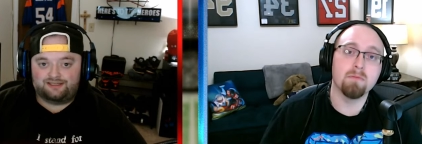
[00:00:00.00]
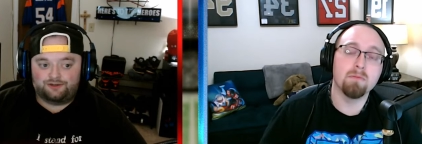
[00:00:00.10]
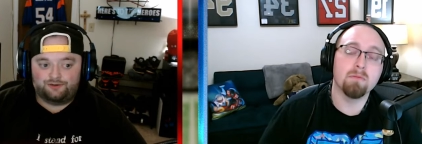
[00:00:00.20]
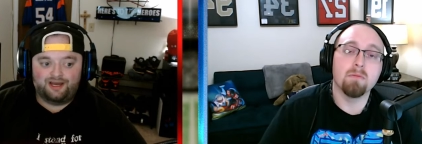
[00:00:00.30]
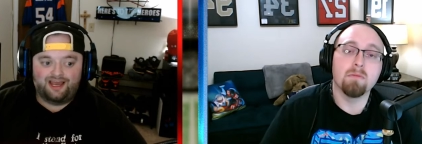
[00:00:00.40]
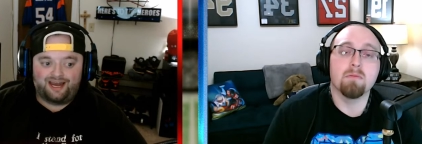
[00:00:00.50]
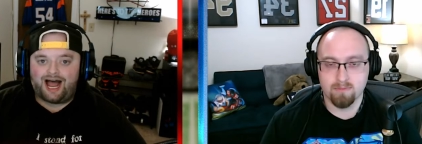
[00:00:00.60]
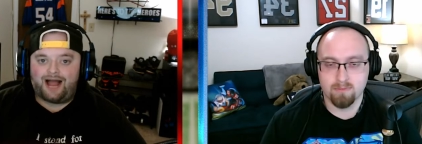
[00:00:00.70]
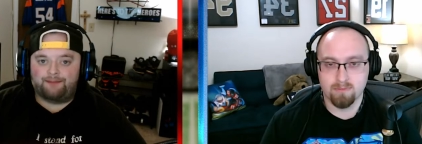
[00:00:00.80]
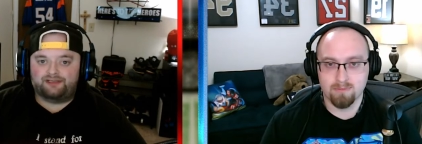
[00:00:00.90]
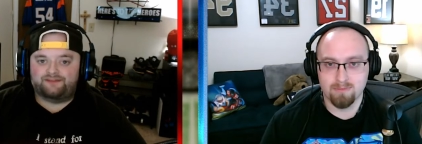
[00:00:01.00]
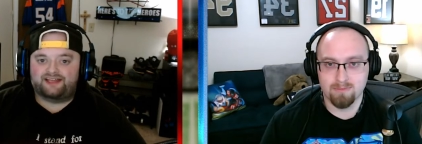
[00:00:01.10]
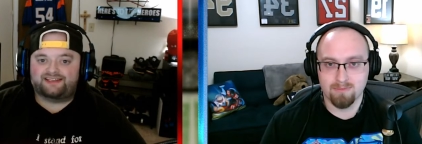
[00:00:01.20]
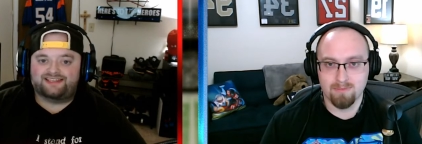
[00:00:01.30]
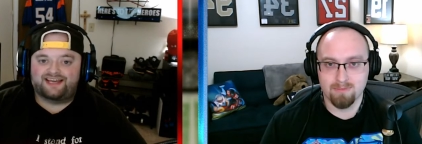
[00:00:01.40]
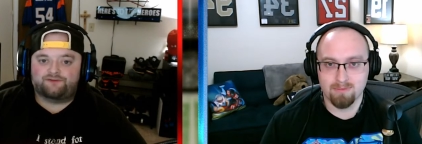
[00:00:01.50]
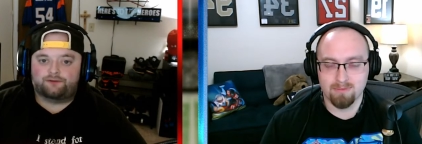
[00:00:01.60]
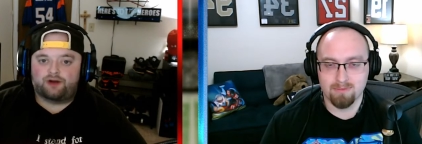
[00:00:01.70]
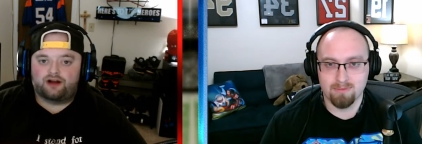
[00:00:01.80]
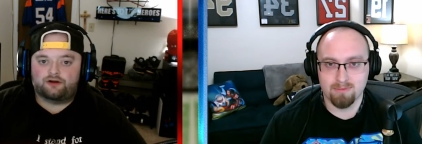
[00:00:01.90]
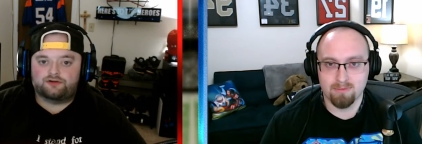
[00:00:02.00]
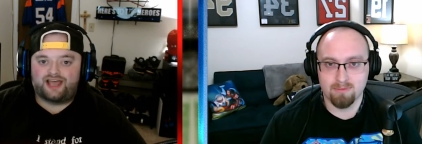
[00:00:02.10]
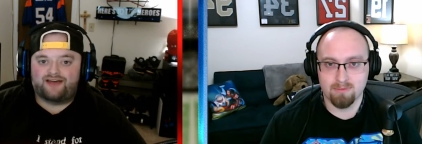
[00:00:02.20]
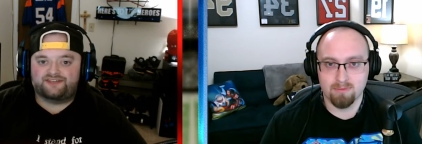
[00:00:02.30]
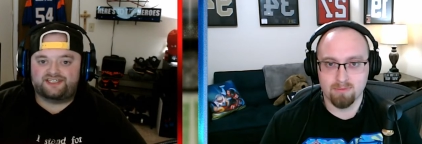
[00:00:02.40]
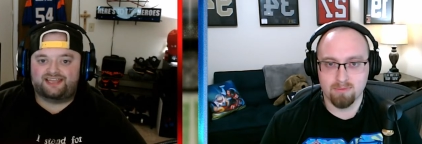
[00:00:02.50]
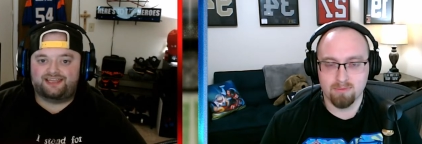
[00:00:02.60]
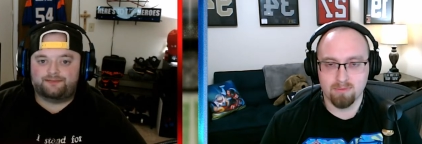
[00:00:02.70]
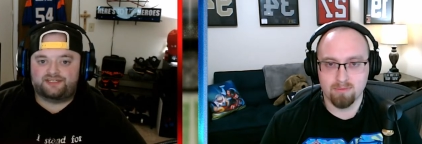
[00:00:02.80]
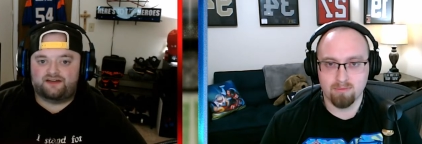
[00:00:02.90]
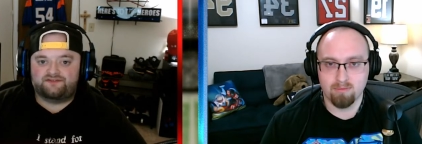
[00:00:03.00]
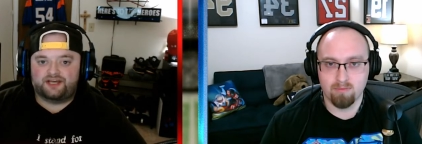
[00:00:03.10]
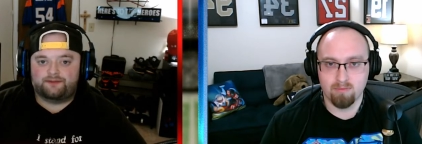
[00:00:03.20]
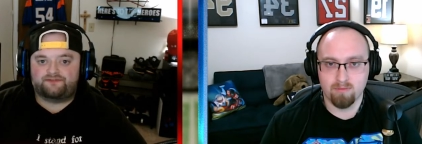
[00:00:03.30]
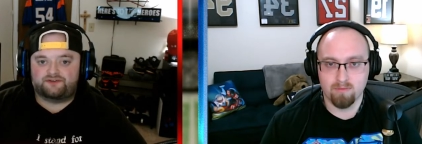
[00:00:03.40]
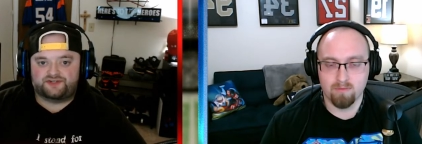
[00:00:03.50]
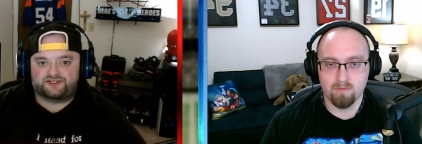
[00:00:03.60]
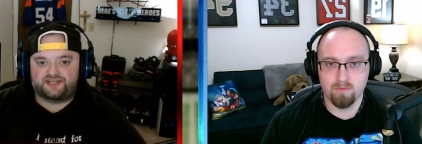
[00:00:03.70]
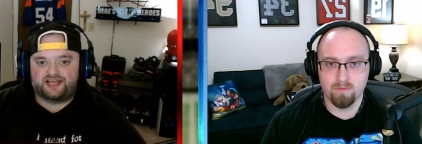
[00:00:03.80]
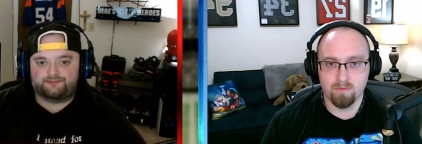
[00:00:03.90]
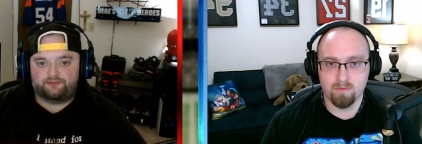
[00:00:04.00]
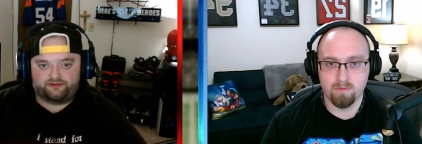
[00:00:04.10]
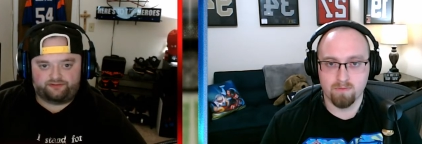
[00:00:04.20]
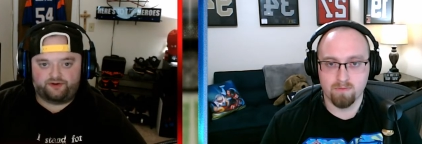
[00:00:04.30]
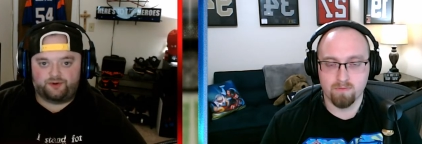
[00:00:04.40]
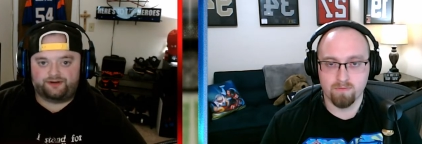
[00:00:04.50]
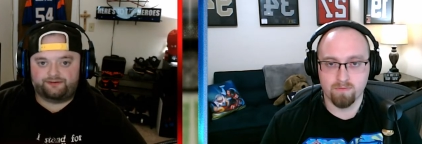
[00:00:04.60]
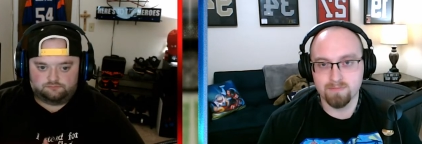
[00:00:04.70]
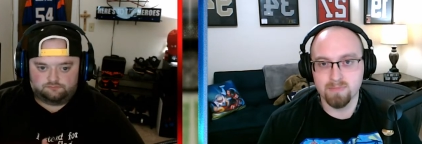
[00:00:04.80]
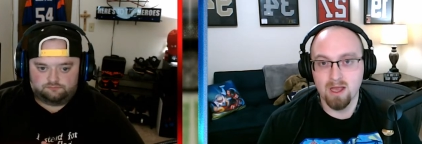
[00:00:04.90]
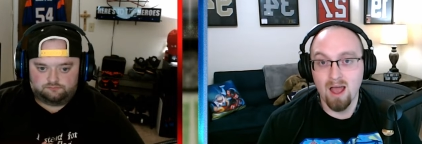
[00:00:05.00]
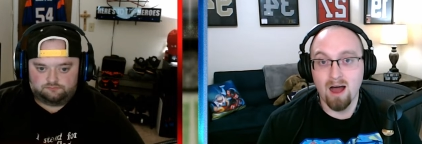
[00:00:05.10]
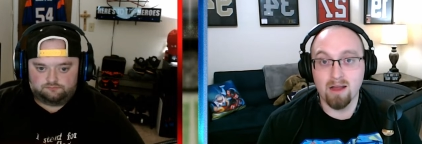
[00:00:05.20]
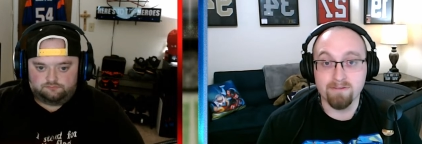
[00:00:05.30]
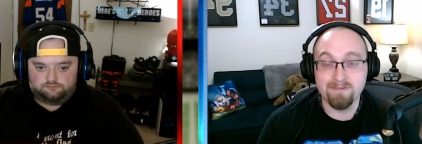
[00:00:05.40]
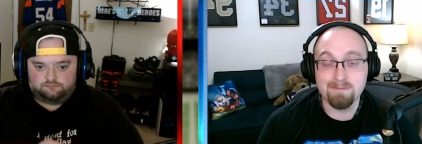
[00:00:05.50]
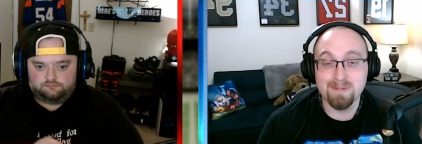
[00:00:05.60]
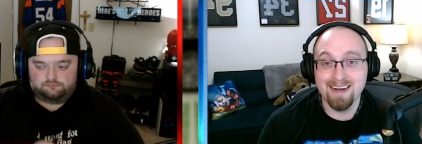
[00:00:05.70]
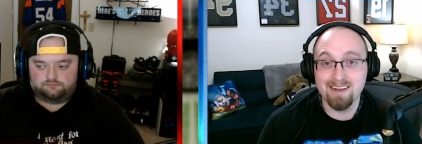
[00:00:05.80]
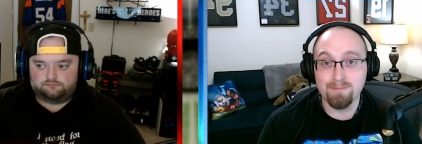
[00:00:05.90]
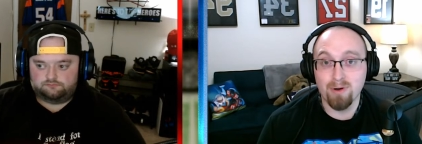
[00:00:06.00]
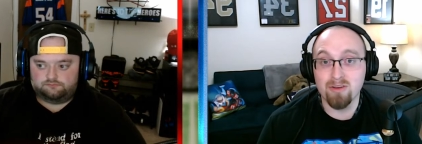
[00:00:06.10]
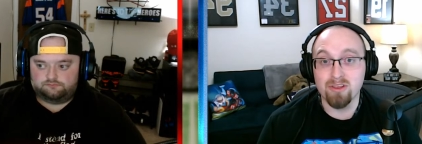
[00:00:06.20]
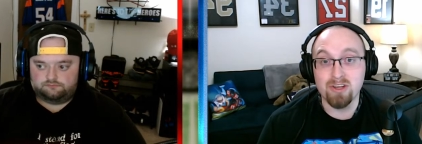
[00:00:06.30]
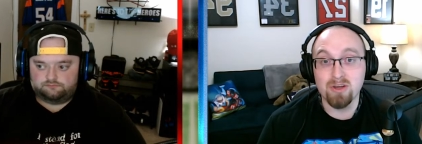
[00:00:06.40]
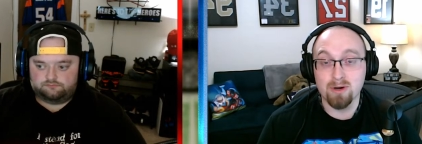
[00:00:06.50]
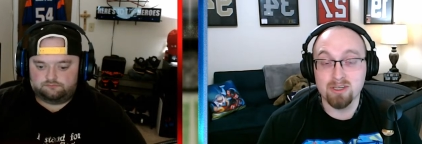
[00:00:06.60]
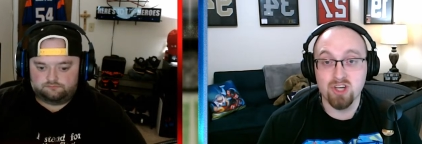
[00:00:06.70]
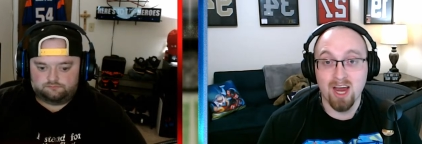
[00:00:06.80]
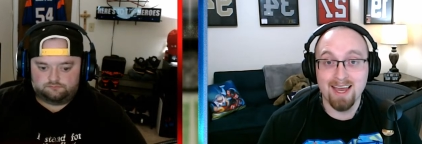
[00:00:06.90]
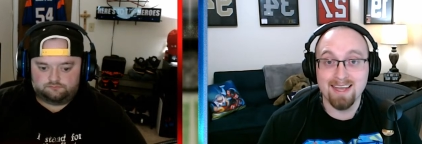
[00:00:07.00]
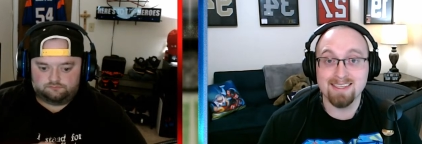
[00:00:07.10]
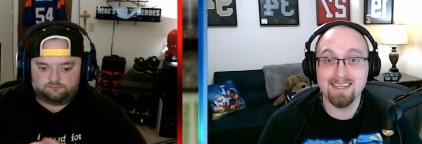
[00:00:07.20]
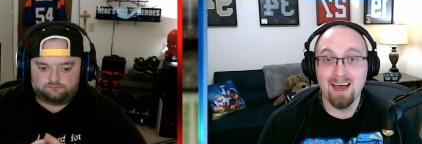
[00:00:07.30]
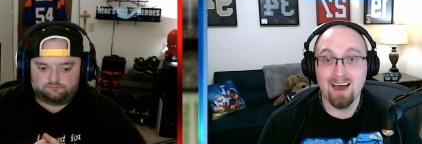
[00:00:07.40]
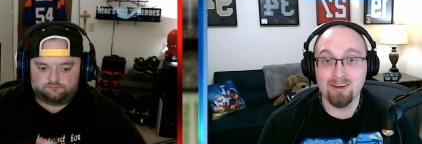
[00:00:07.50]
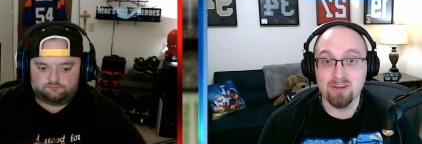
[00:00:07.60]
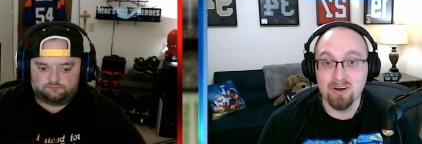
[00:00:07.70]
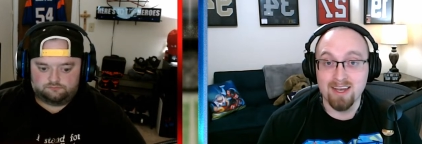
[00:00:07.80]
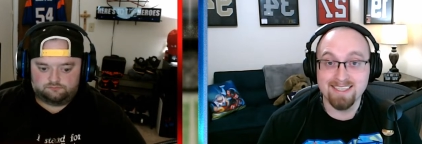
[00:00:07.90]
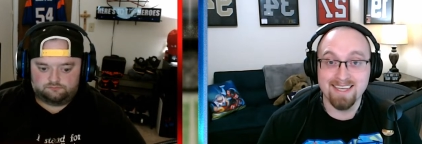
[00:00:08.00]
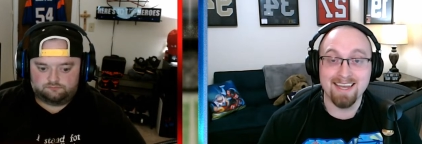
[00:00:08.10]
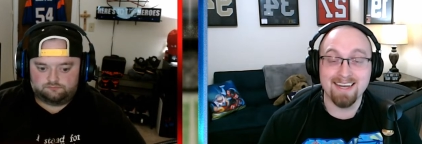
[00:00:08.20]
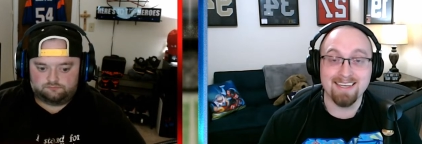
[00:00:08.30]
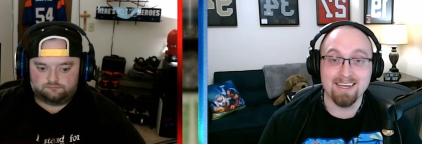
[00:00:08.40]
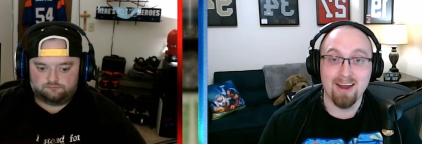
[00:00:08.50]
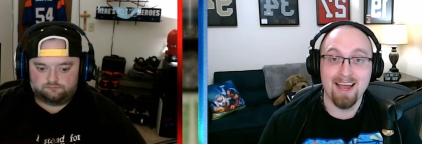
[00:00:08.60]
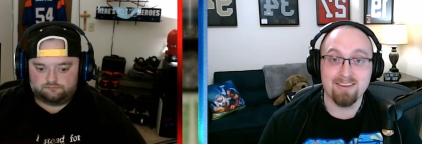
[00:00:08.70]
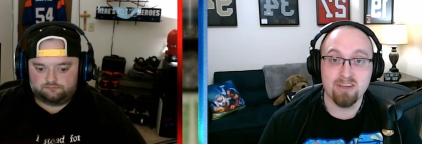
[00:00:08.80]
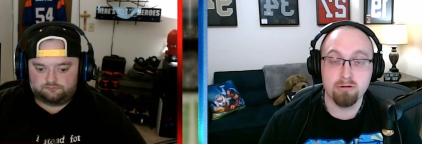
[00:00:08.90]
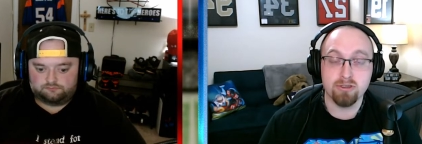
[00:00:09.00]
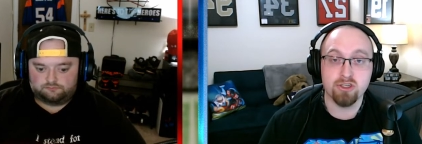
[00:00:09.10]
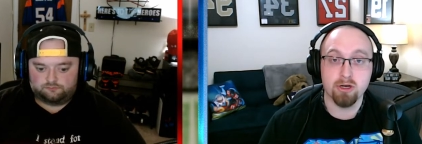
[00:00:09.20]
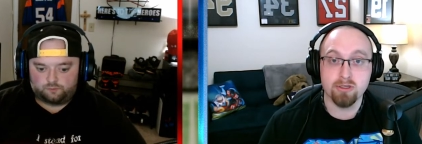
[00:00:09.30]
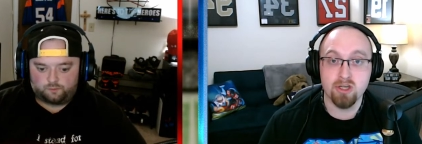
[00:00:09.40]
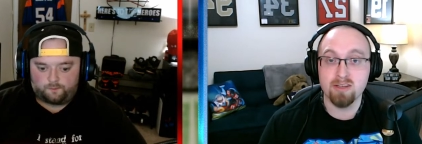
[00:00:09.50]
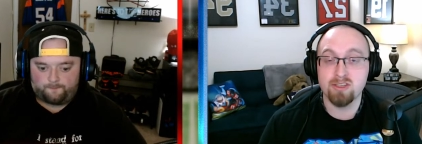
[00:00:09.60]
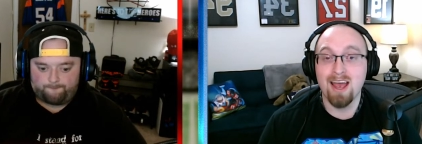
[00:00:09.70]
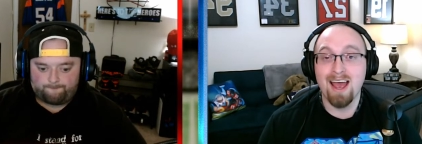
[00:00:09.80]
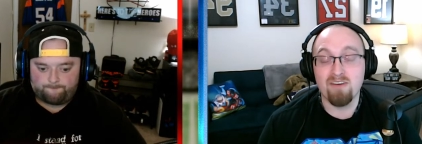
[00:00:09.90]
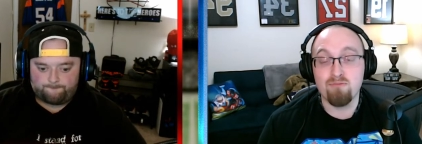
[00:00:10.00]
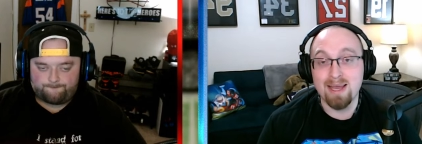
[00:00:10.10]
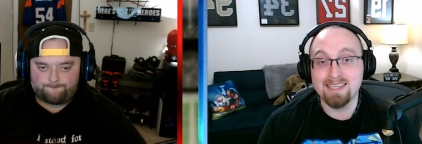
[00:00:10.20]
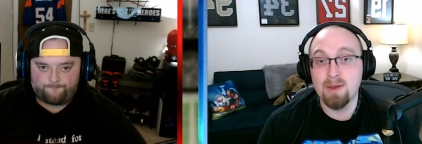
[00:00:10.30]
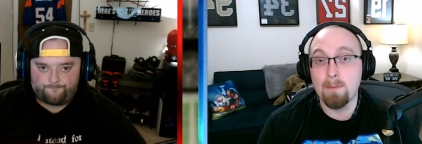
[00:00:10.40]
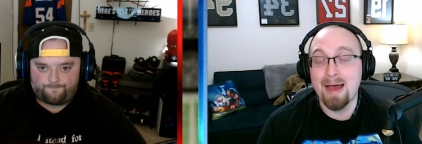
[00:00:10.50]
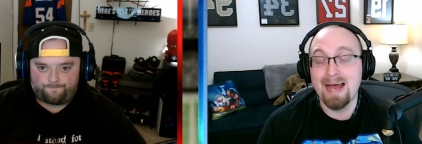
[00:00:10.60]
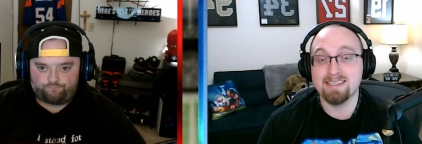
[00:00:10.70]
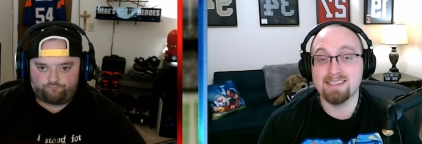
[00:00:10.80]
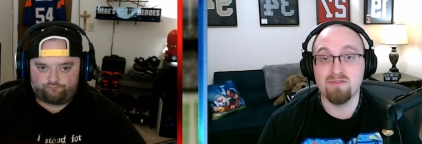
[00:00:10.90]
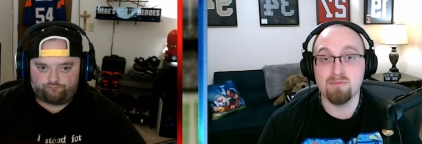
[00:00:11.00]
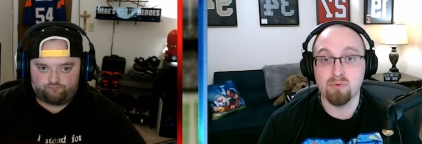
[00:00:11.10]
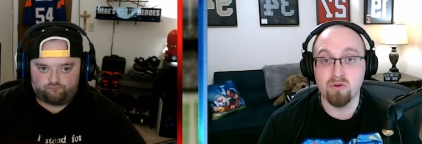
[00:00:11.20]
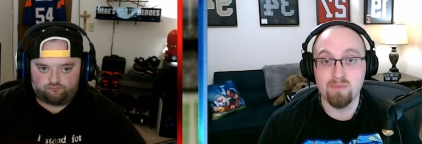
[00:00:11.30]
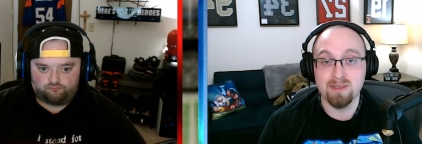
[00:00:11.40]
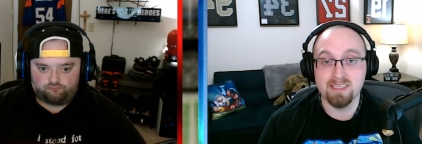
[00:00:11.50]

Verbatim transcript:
Speaker 1: do. And I believe that the Denver Broncos have set themselves up for success moving forward. On the flip side of
Speaker 2: the ball, the New York Giants, under second year head coach Joe Judge, have made some massive improvements